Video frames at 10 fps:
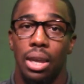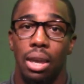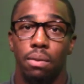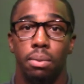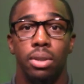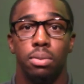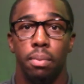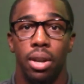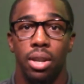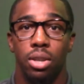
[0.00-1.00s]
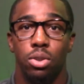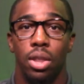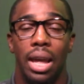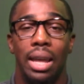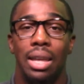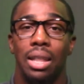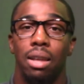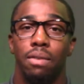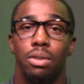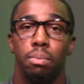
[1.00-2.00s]
Give him this money so that he can
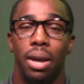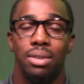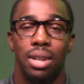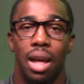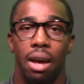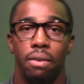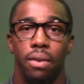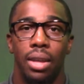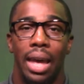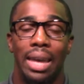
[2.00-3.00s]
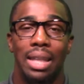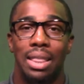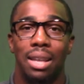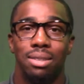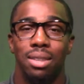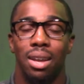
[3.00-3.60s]
live his best life and get things